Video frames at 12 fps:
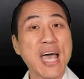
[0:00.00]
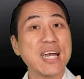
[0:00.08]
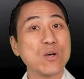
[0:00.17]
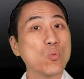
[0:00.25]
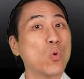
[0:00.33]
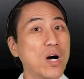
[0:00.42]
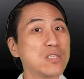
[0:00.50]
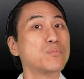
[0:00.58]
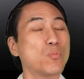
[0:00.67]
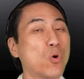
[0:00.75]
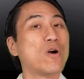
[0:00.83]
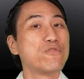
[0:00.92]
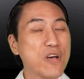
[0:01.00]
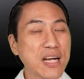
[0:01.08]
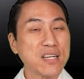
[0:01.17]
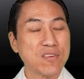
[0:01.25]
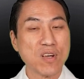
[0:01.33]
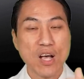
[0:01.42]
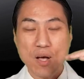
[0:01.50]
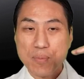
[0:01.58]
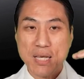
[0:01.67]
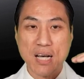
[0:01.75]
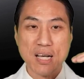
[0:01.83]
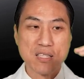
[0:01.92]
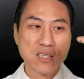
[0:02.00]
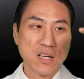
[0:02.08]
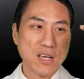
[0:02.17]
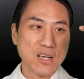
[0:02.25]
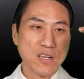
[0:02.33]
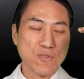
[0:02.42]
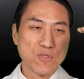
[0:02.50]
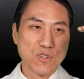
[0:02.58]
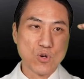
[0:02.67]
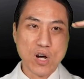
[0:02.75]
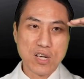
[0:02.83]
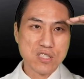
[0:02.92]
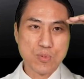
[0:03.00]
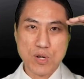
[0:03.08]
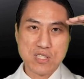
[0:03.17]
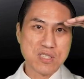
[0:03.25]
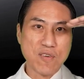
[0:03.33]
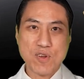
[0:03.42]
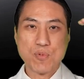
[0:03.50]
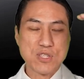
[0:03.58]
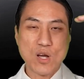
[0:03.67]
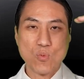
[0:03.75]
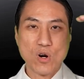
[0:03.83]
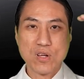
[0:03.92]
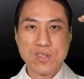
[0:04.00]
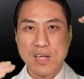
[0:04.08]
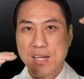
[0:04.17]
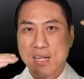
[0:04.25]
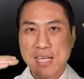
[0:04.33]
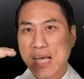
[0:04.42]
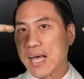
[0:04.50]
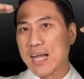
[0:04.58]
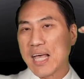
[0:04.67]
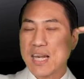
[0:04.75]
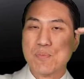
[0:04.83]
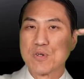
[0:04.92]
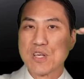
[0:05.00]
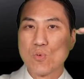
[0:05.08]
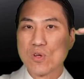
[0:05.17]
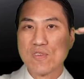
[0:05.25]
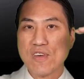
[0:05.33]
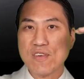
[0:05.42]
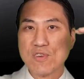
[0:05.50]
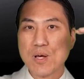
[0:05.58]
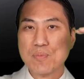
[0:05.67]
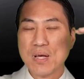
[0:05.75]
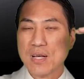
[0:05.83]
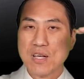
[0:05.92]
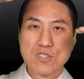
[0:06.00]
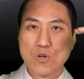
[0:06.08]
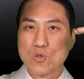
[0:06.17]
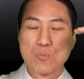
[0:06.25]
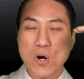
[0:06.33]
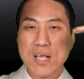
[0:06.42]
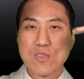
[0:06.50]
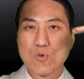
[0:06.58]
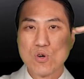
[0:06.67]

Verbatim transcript: And it was more effective because if the drug can suppress 70% worth and he had 80% worth of AFib, so it was breaking